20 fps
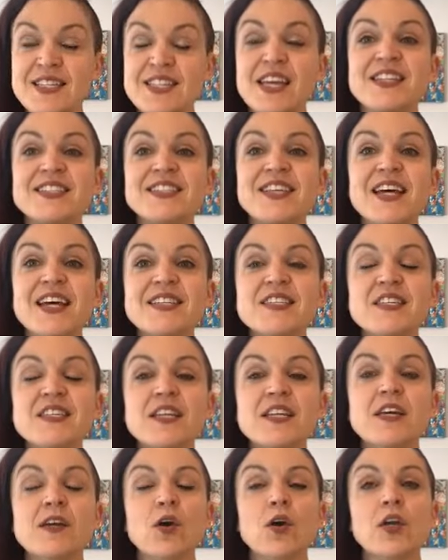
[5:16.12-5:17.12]

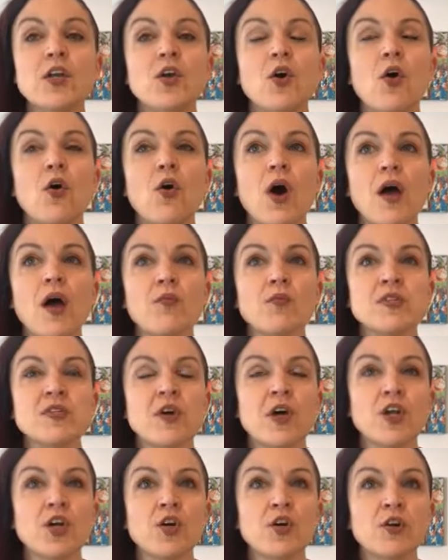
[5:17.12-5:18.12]
Intensity, I was
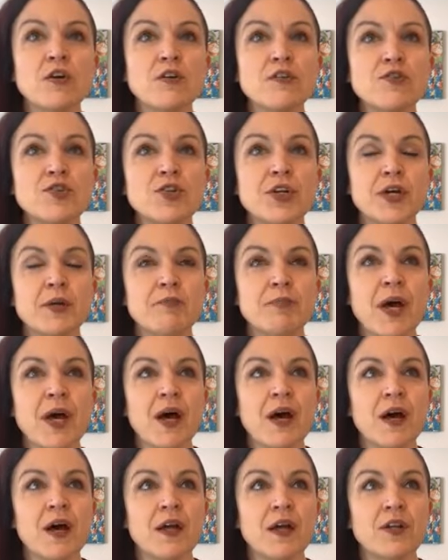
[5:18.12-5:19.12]
on a girls trip
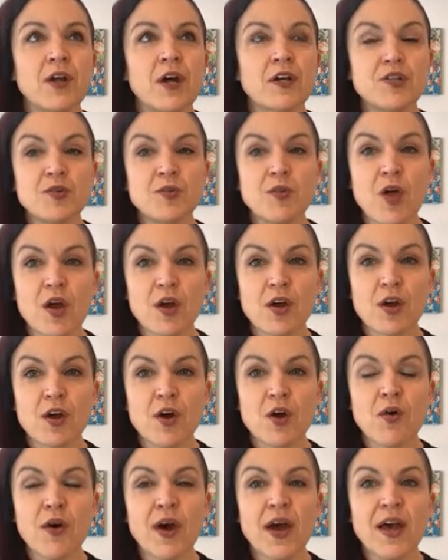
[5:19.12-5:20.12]
not too long
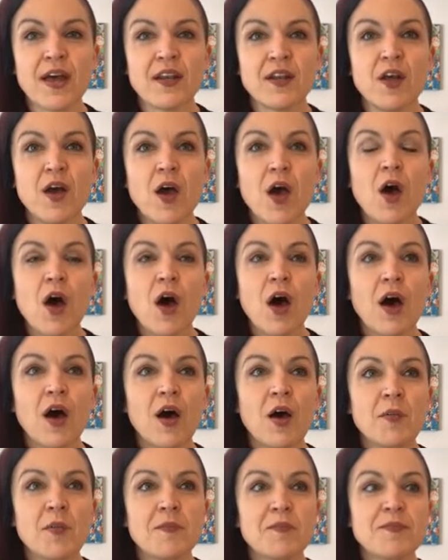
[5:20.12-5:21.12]
ago, and
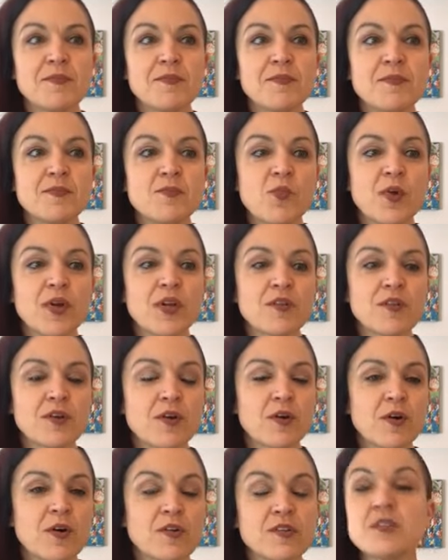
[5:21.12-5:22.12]
one of the
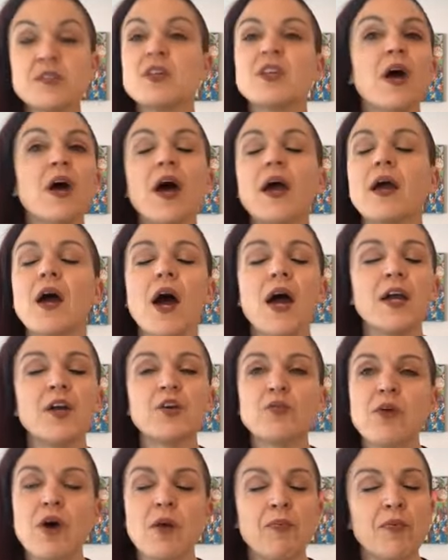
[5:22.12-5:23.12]
girls that I
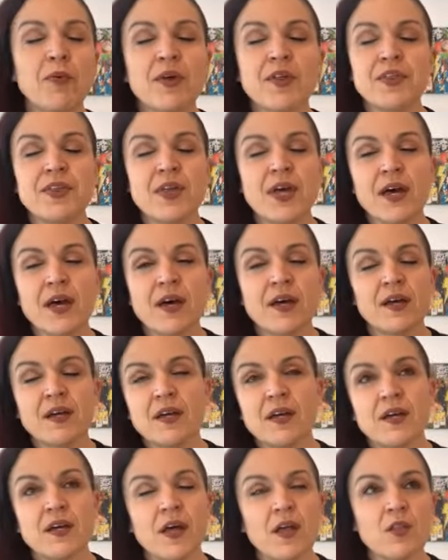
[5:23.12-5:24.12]
grew up with
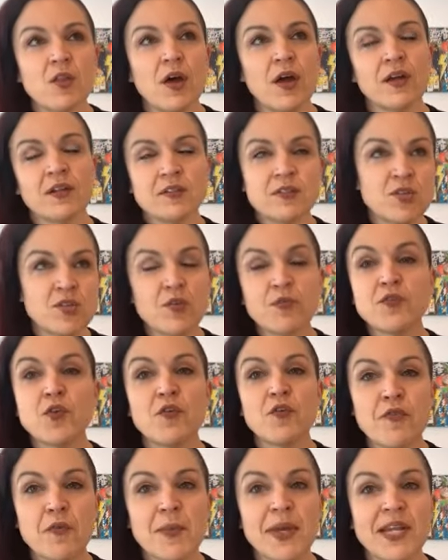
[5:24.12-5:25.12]
and so I've
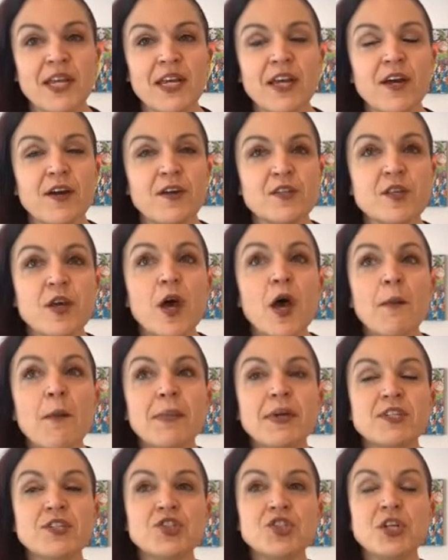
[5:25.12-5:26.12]
known for many years,
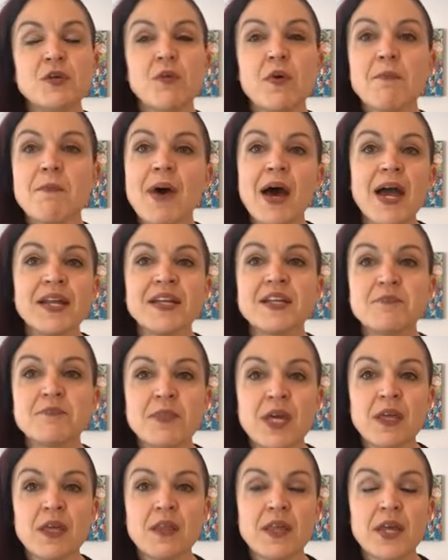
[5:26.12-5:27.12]
but she reminded
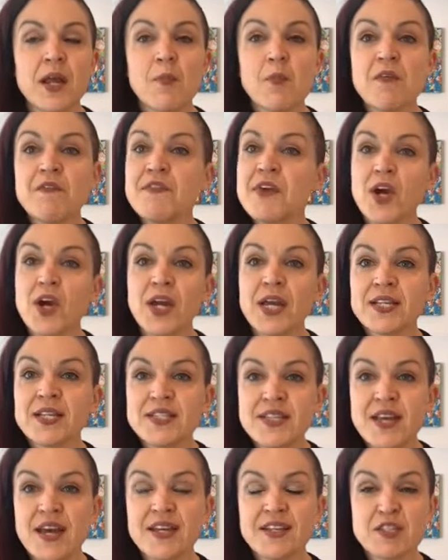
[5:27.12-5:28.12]
me that I'm a very
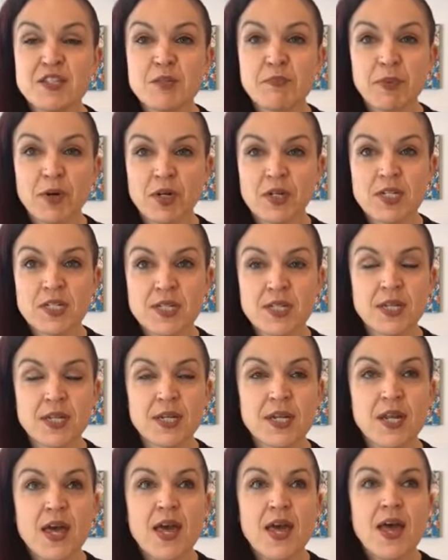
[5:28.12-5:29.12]
intense
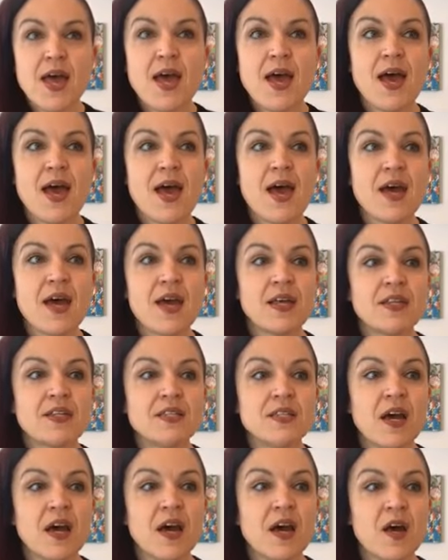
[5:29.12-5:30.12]
person.
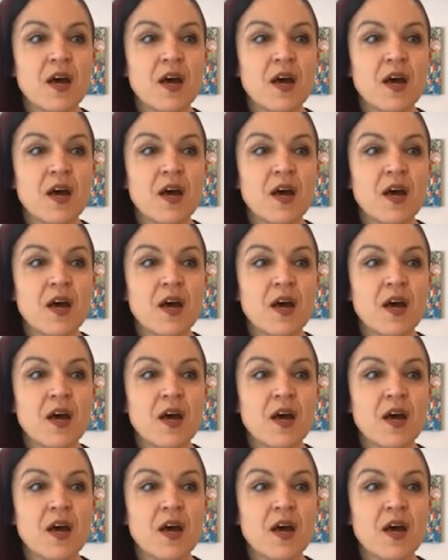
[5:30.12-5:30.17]
And